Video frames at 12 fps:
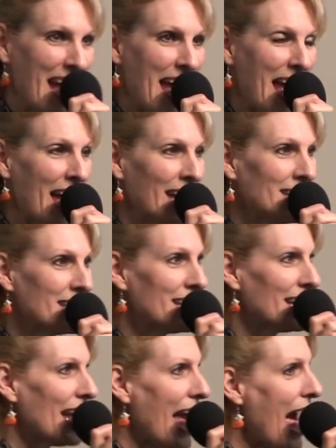
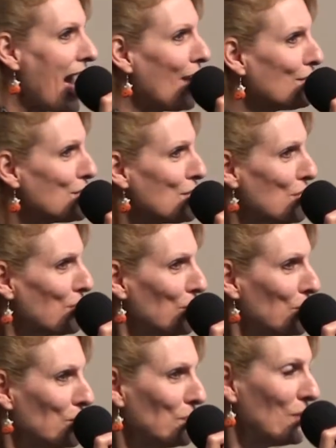and how do
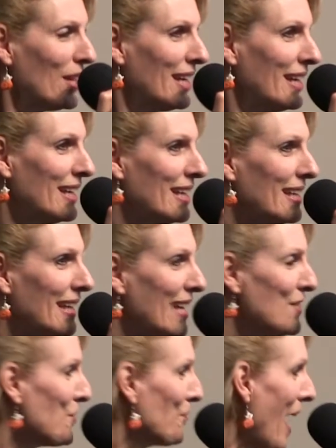you
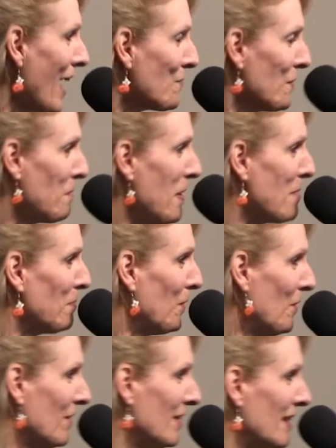interact with
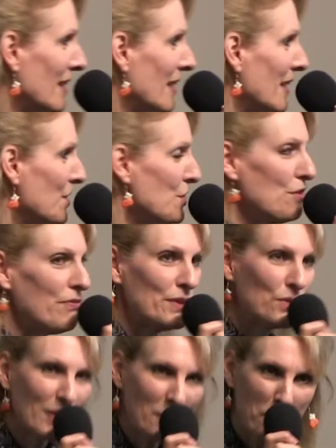people? Do you
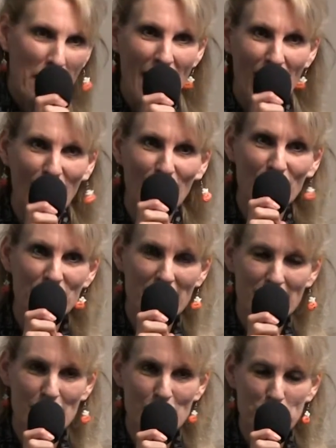feel compelled
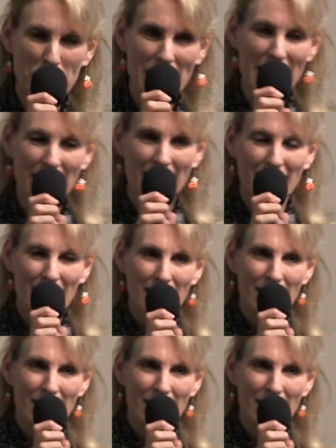to speak?